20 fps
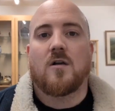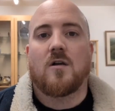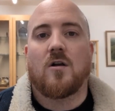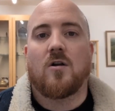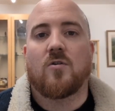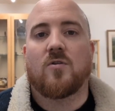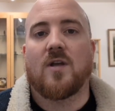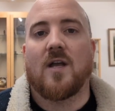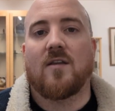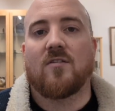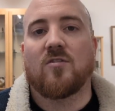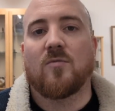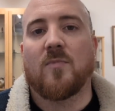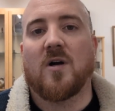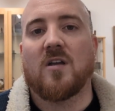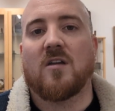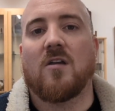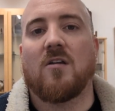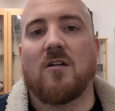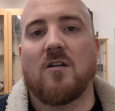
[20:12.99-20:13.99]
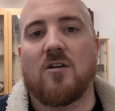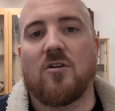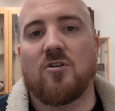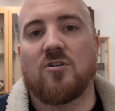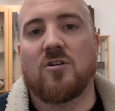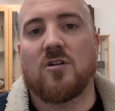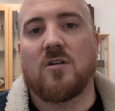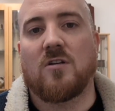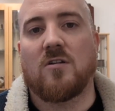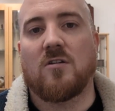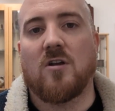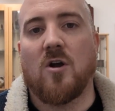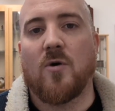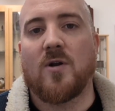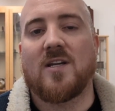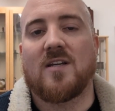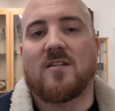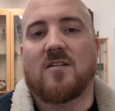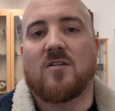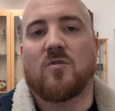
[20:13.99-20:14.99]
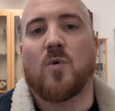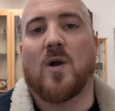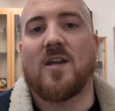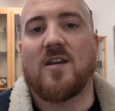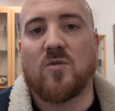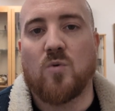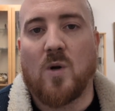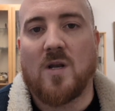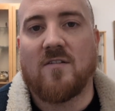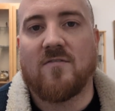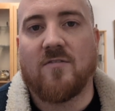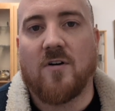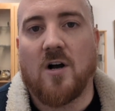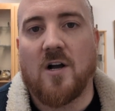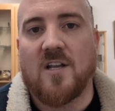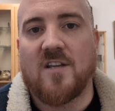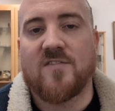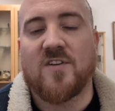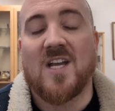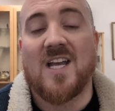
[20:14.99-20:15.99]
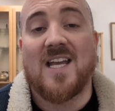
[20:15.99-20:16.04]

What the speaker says: Okay, so my conclusion, going into 2025,